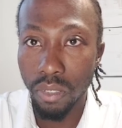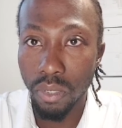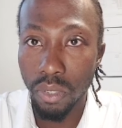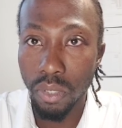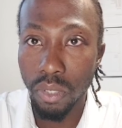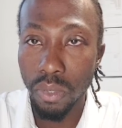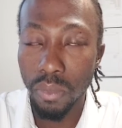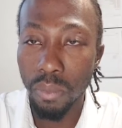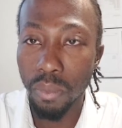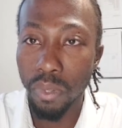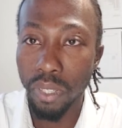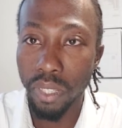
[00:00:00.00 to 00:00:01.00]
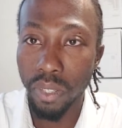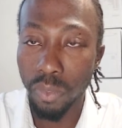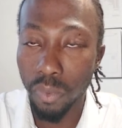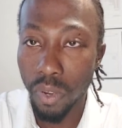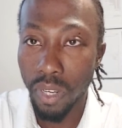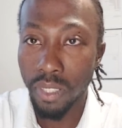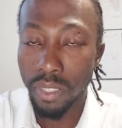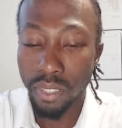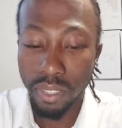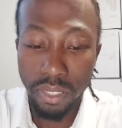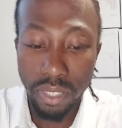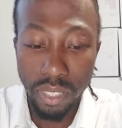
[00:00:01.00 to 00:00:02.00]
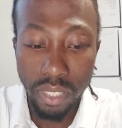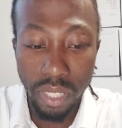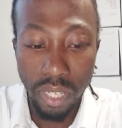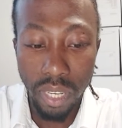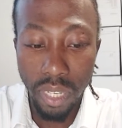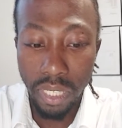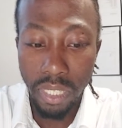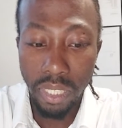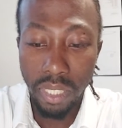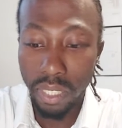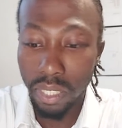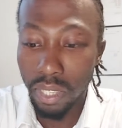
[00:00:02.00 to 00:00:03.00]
Good morning, everyone. It's Jelani.